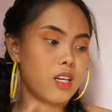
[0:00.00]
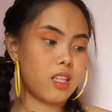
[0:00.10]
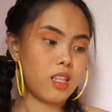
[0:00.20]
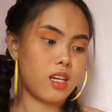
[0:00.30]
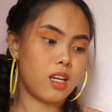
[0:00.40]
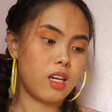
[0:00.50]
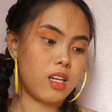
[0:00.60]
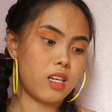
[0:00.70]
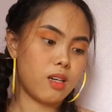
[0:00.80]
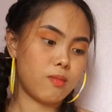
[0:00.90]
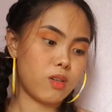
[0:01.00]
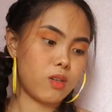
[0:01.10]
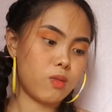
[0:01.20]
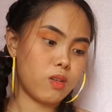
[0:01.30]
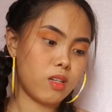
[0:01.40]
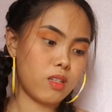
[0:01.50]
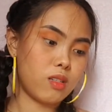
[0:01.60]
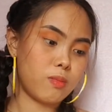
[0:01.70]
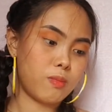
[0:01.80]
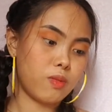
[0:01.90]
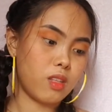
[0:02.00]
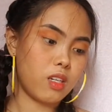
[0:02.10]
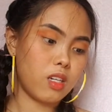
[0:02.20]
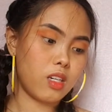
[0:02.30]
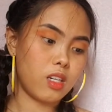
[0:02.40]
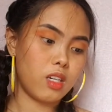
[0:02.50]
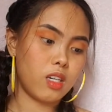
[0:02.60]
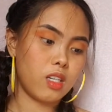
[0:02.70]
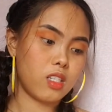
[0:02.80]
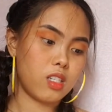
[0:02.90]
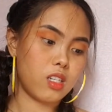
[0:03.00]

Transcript: And then I'm going to put it